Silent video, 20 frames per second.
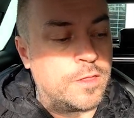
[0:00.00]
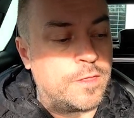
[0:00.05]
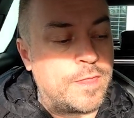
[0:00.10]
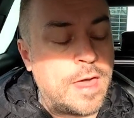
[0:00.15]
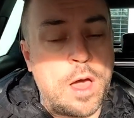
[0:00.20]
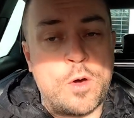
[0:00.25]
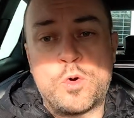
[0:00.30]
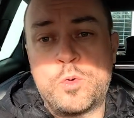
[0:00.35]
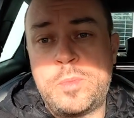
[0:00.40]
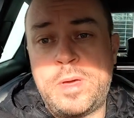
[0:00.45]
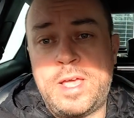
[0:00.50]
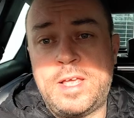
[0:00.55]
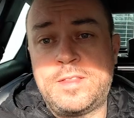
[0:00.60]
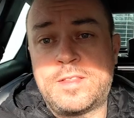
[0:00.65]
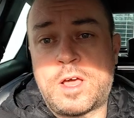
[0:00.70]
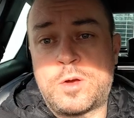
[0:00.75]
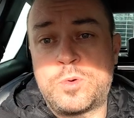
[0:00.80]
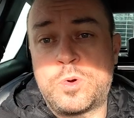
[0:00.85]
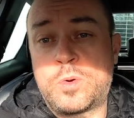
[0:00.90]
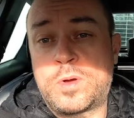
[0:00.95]
That will mean
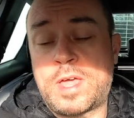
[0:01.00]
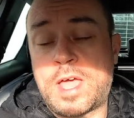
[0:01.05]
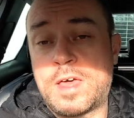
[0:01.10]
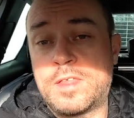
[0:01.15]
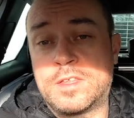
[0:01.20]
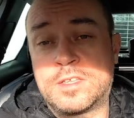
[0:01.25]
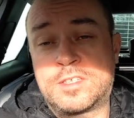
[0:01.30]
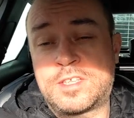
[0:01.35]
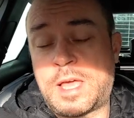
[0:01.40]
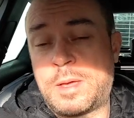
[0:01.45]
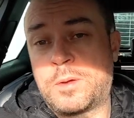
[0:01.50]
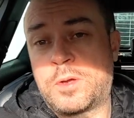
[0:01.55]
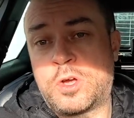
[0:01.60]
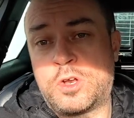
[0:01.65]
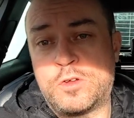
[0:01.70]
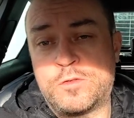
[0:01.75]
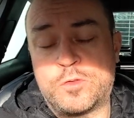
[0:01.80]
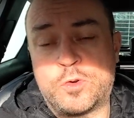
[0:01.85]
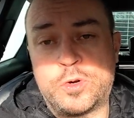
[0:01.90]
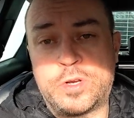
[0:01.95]
that we'll get the same
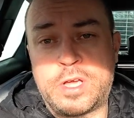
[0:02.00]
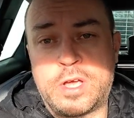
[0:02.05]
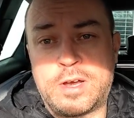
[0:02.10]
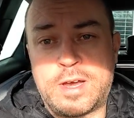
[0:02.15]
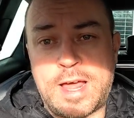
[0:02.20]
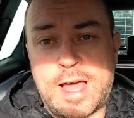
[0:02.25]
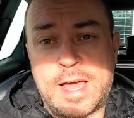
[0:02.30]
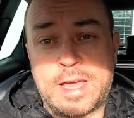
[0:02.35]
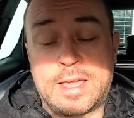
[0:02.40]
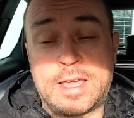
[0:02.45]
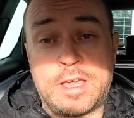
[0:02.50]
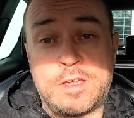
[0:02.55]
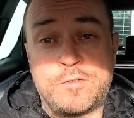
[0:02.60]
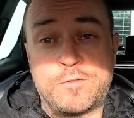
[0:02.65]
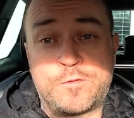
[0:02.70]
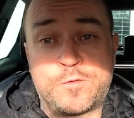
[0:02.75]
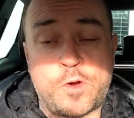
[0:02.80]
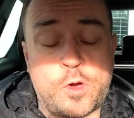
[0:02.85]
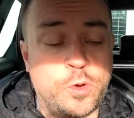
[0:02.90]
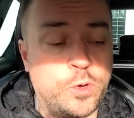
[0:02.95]
kind of audio lag in
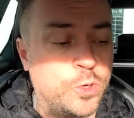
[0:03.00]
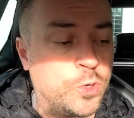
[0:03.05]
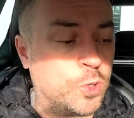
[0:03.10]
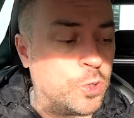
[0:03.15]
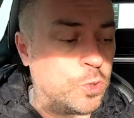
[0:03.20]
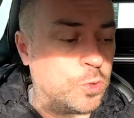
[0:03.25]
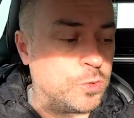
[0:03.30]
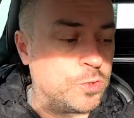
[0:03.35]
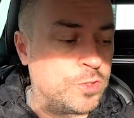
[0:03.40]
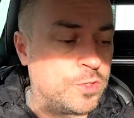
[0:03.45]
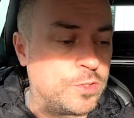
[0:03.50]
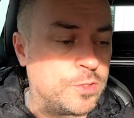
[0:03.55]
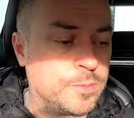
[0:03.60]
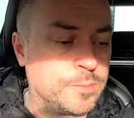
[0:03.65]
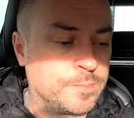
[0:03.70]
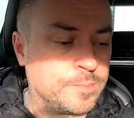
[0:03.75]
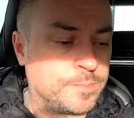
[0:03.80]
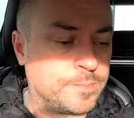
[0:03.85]
phone calls.